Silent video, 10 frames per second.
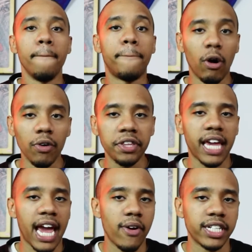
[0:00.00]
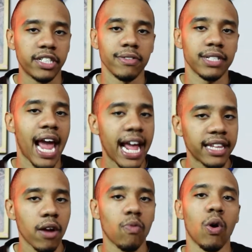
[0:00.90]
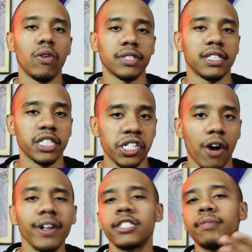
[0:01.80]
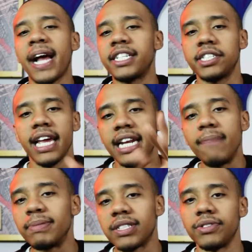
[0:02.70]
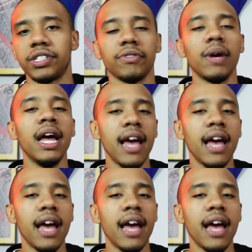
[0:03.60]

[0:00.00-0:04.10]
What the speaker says: both characters and their roles in the show, especially in episode 2.